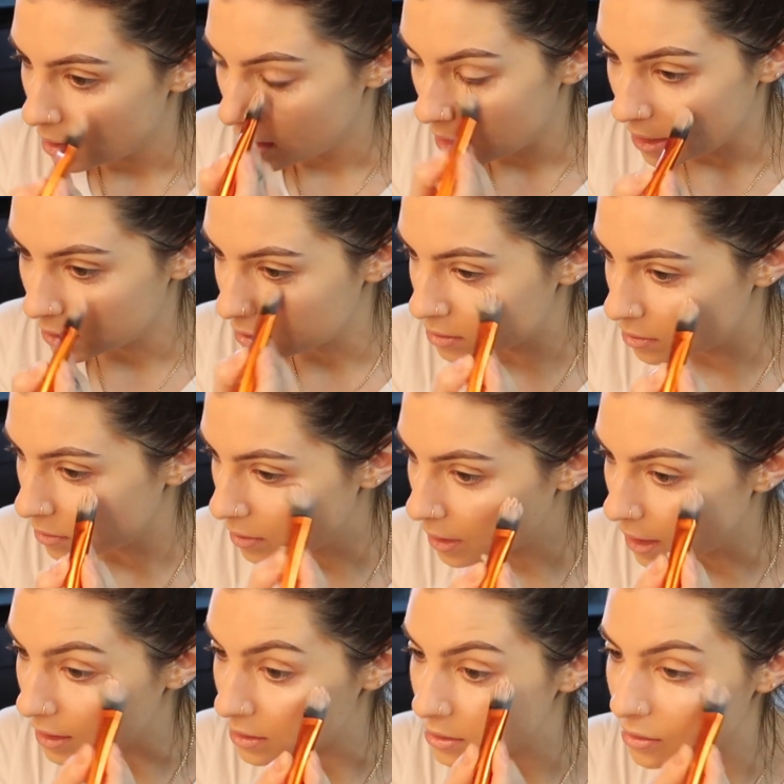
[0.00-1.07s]
high school.
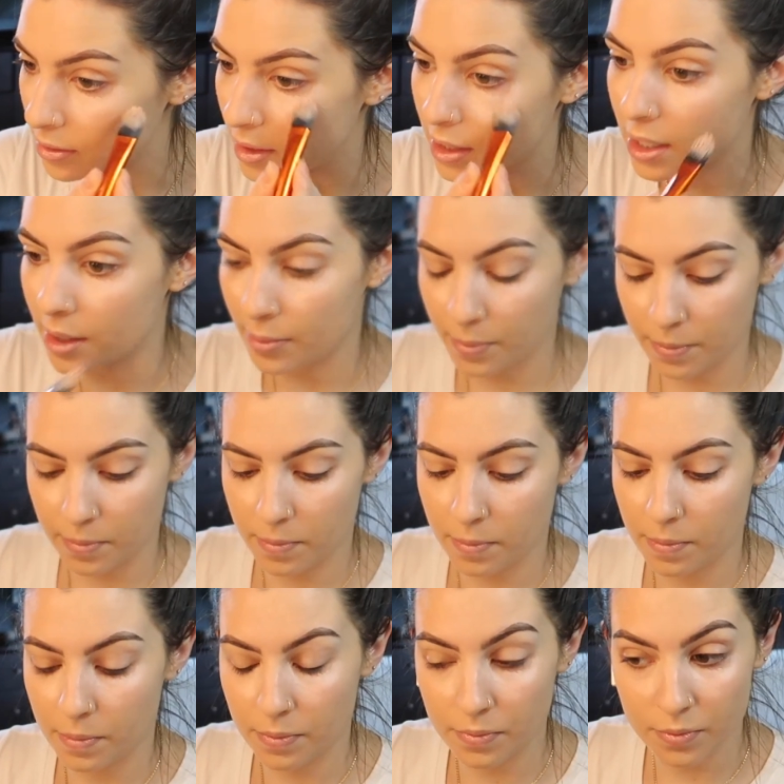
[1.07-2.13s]
Yeah, so like I
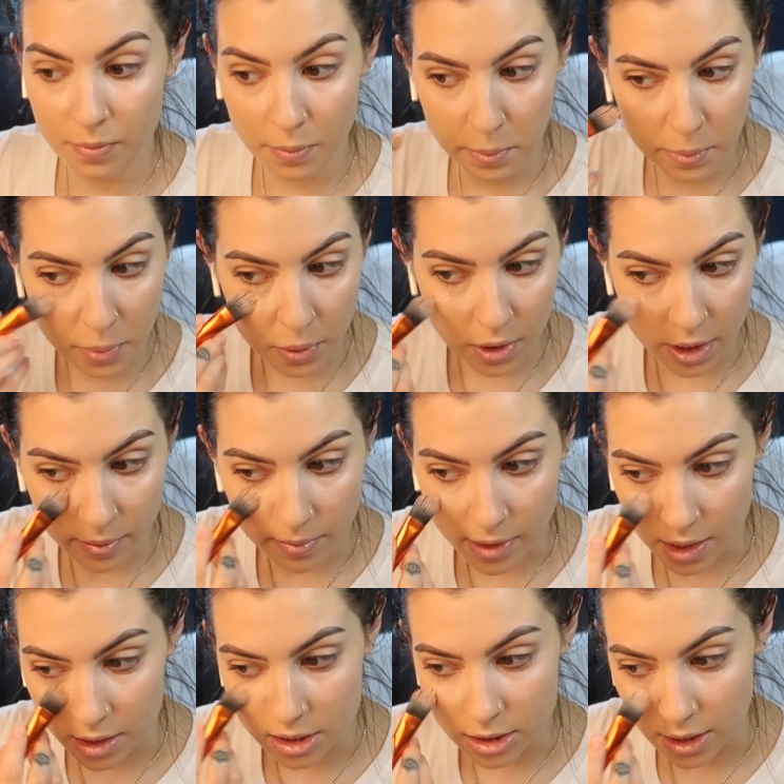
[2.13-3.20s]
pretty
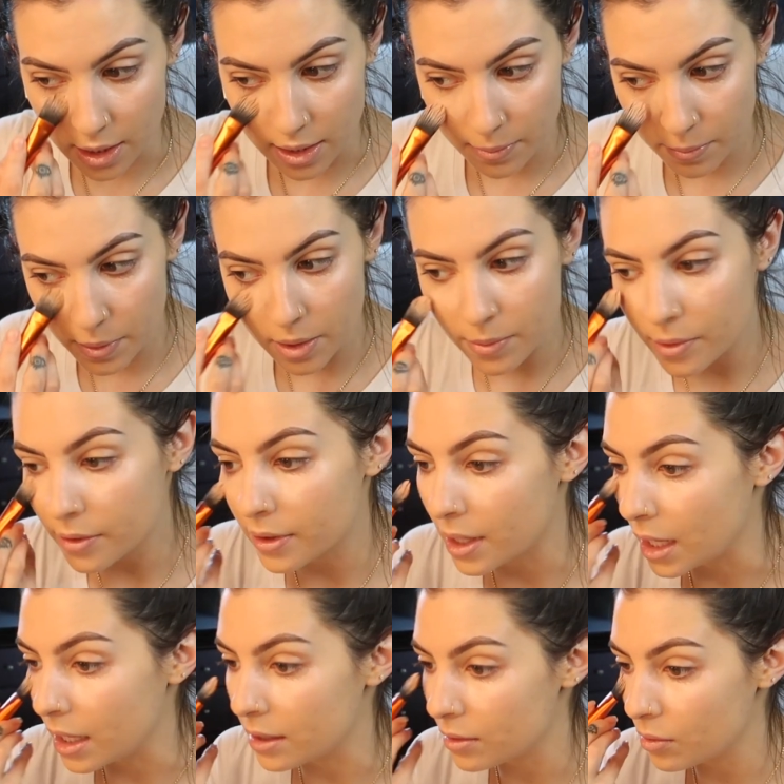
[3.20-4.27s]
much, like people
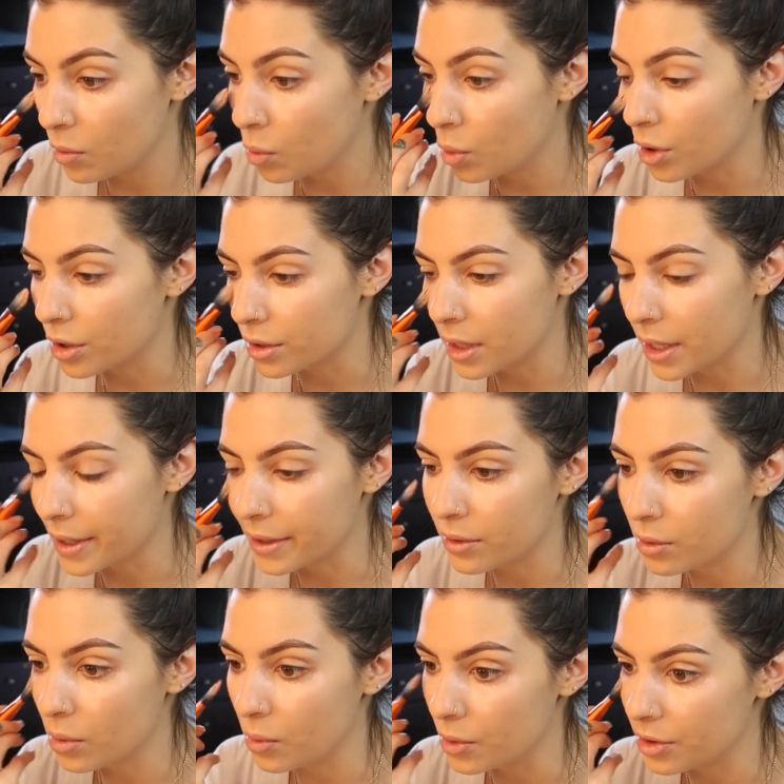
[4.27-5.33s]
that were like
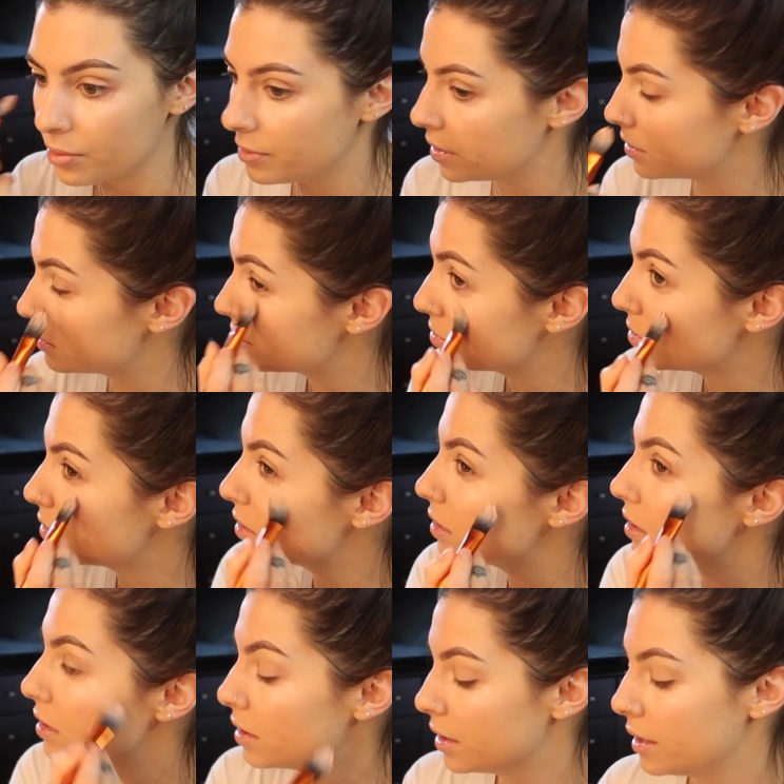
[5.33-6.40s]
cool with me in
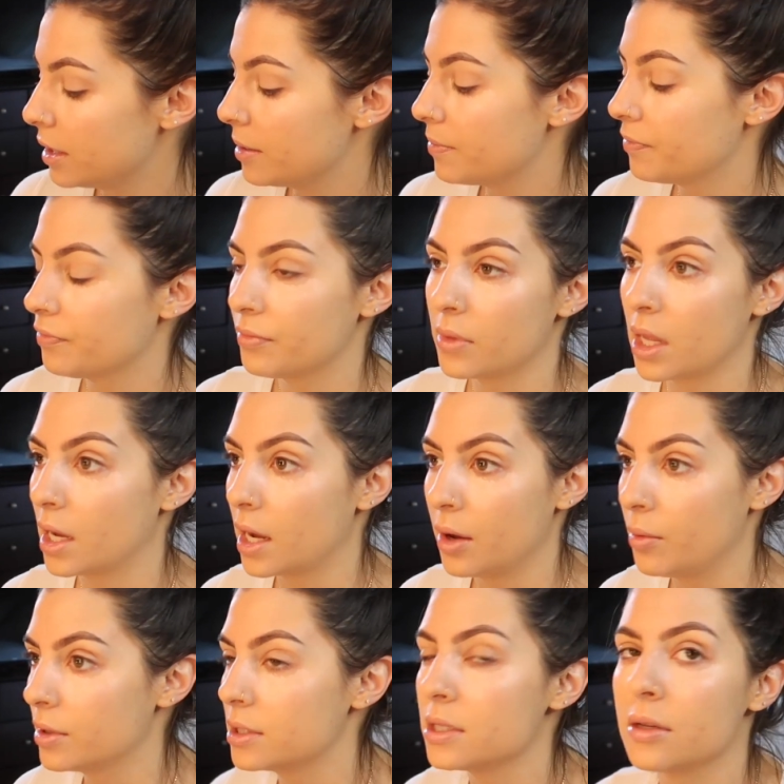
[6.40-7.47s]
school, like
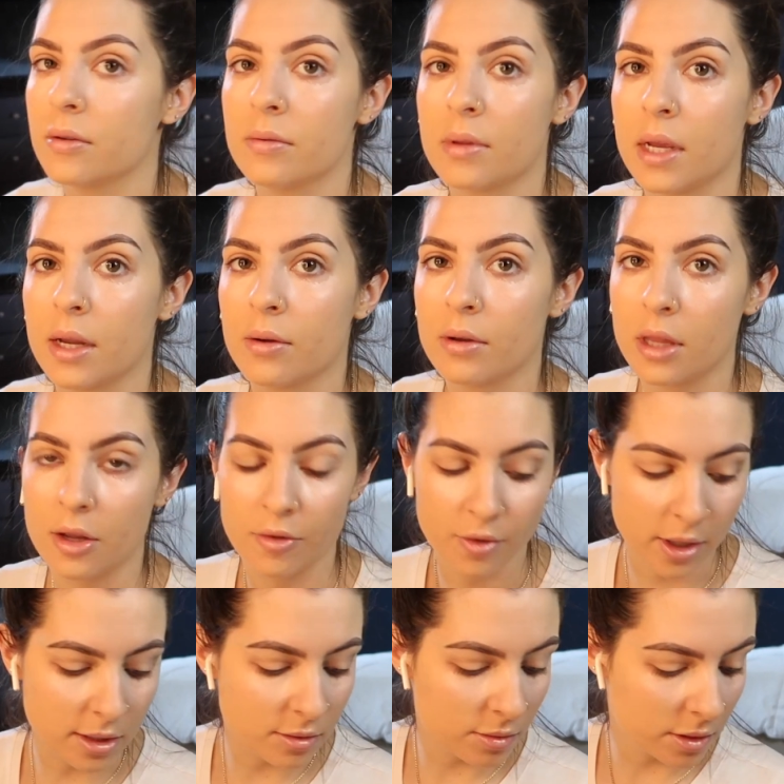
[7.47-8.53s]
I wasn't like really
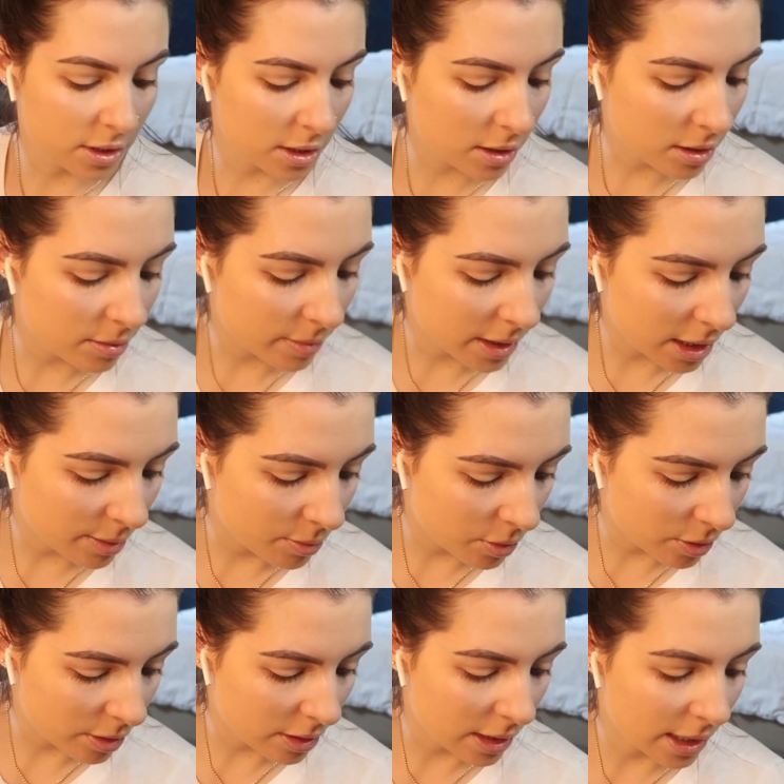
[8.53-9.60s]
friends with them
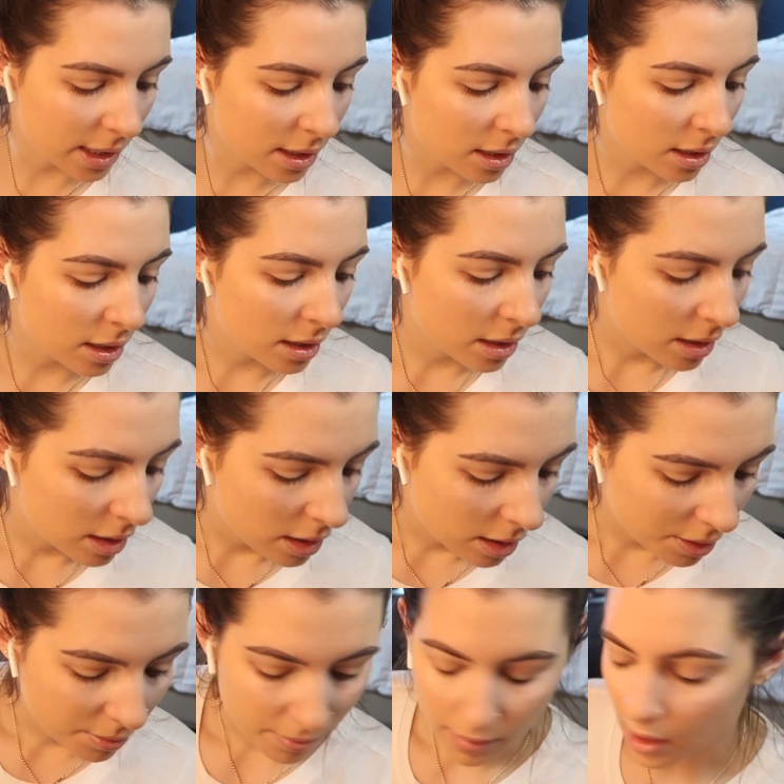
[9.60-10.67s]
anymore. Like
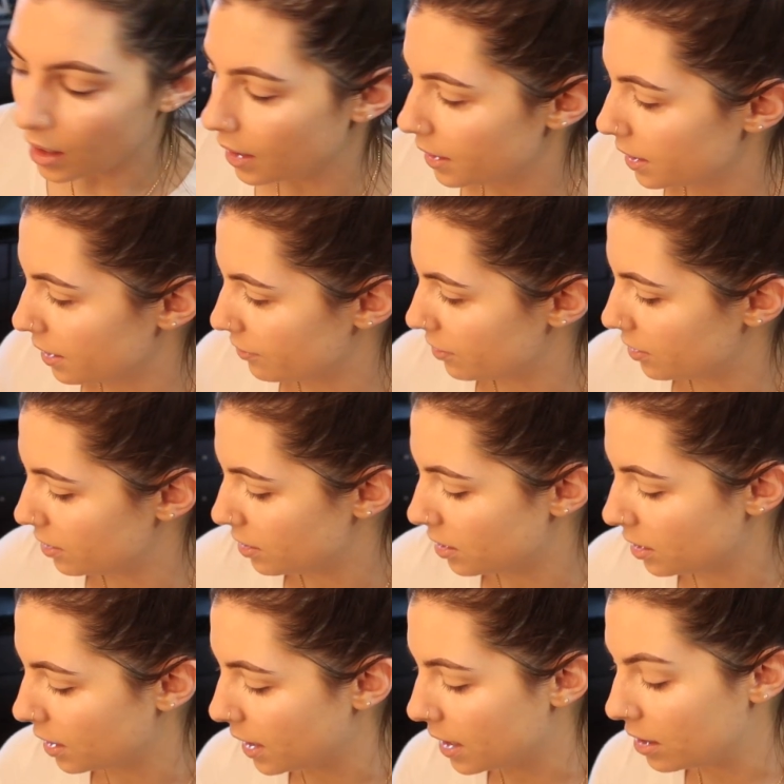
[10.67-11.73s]
I never
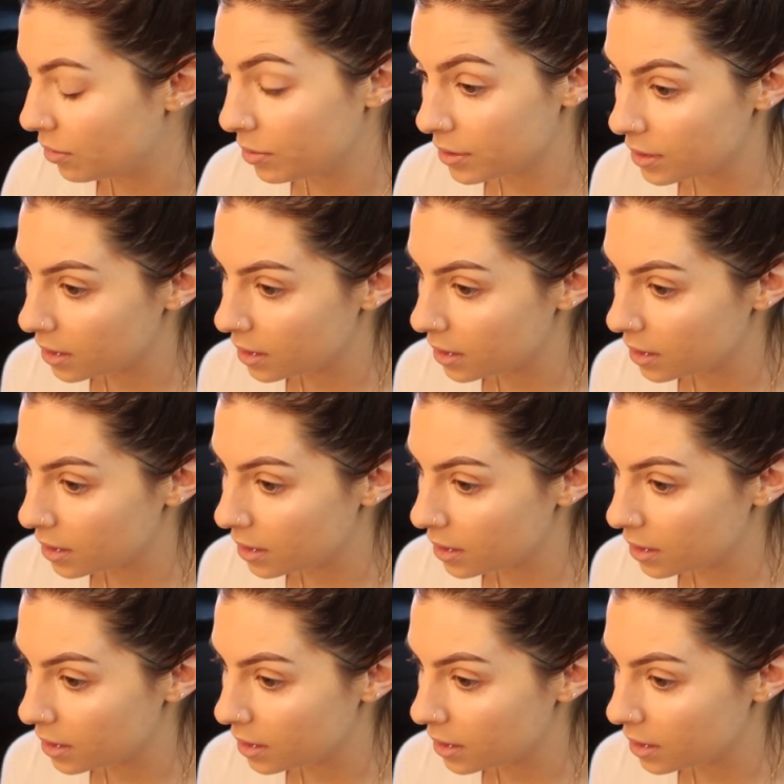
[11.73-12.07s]
hung out with